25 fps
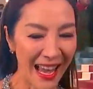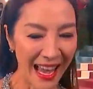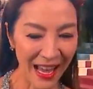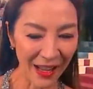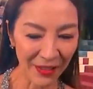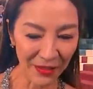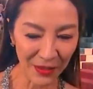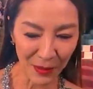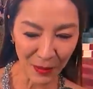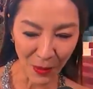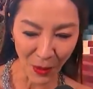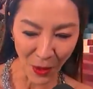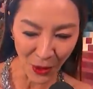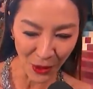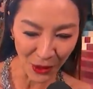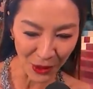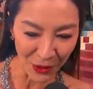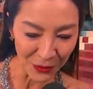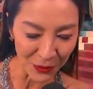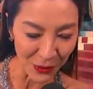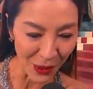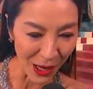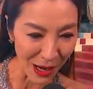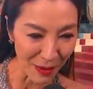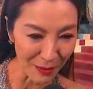Have a bowl
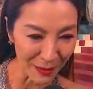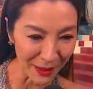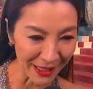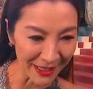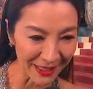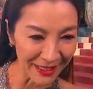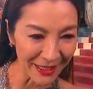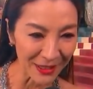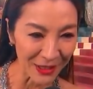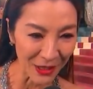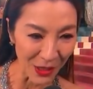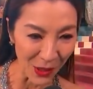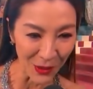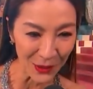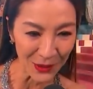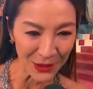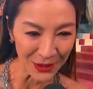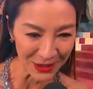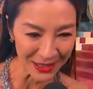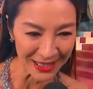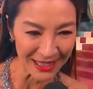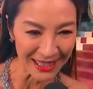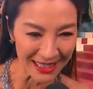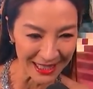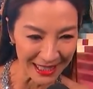of ramen and go
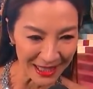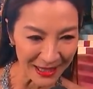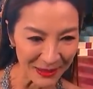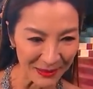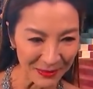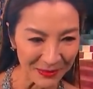to sleep.